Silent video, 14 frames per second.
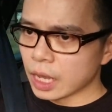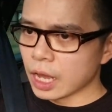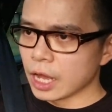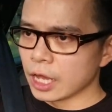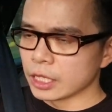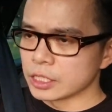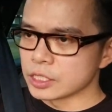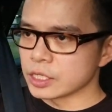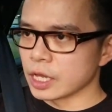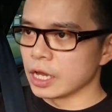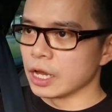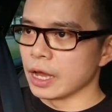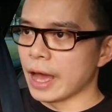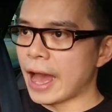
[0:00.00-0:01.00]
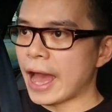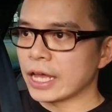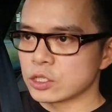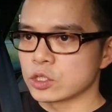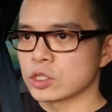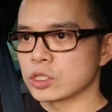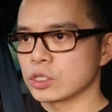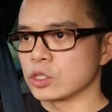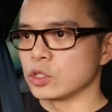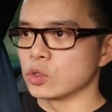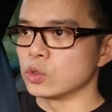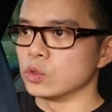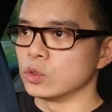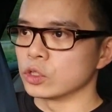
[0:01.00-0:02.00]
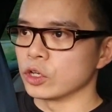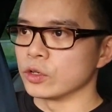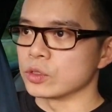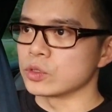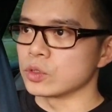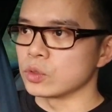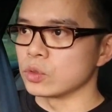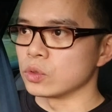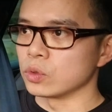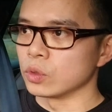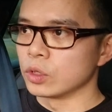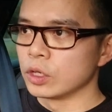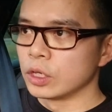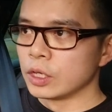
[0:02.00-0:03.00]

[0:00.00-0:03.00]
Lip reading: and as you're going to